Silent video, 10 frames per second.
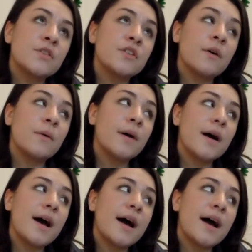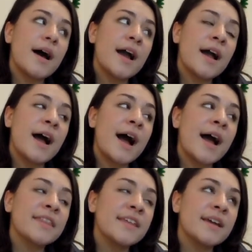So
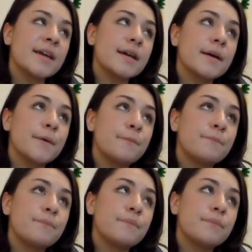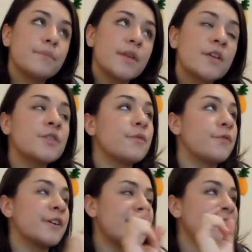I think, so
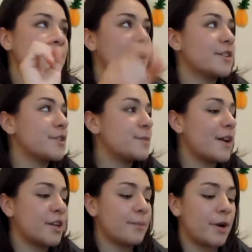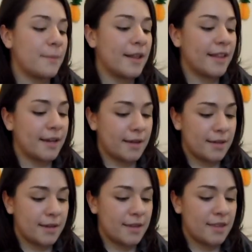first I just wanted to respond to your point about like
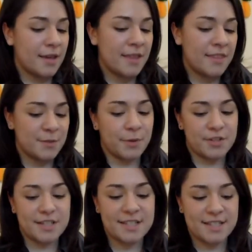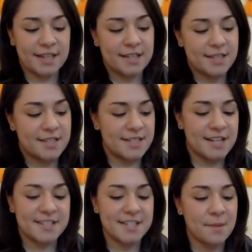this person's like
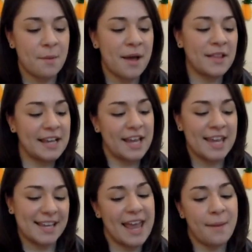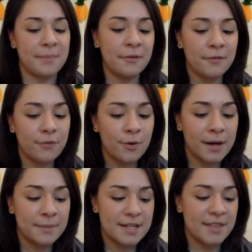cynicism about like it can't be
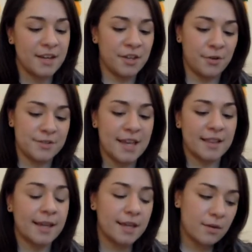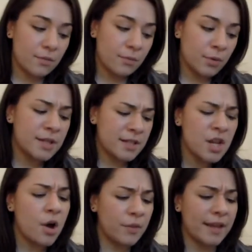reformed, and then you saying like, well,
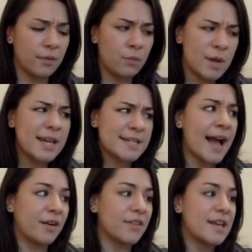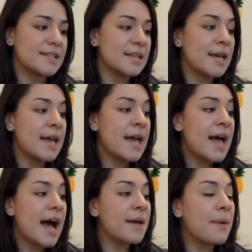no, like we can tackle this.
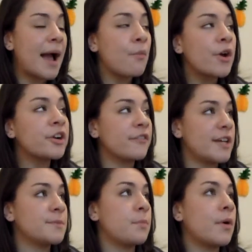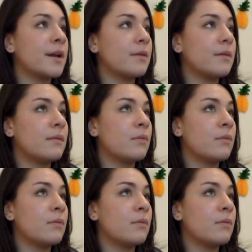I wonder if his point,